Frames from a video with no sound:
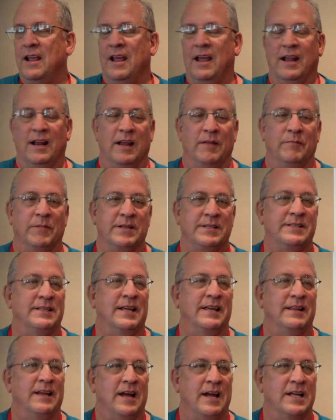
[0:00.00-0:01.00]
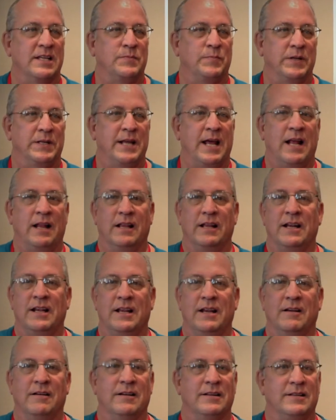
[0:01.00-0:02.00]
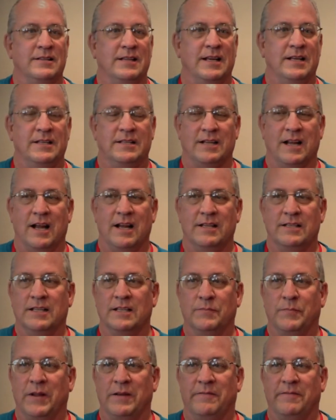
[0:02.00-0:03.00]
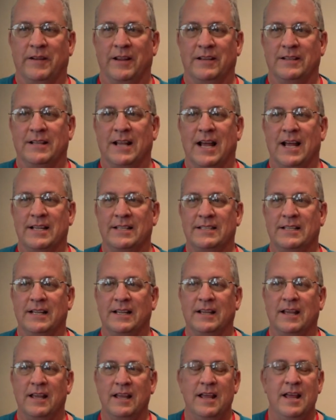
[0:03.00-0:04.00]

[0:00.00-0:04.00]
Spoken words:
and I must say the hospitality here at St. John's has been fantastic.